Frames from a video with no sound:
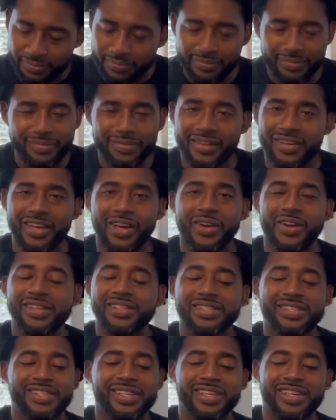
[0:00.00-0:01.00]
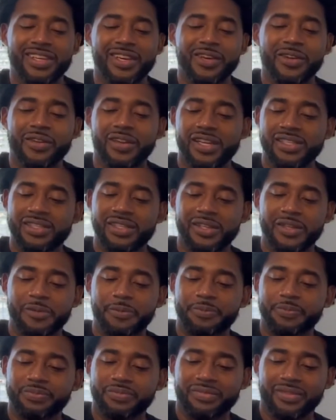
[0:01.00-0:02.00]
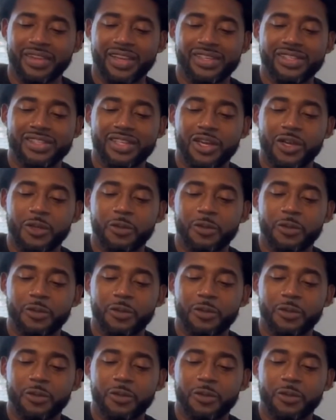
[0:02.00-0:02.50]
Yo, this is it. Yo, that's it. That's dope.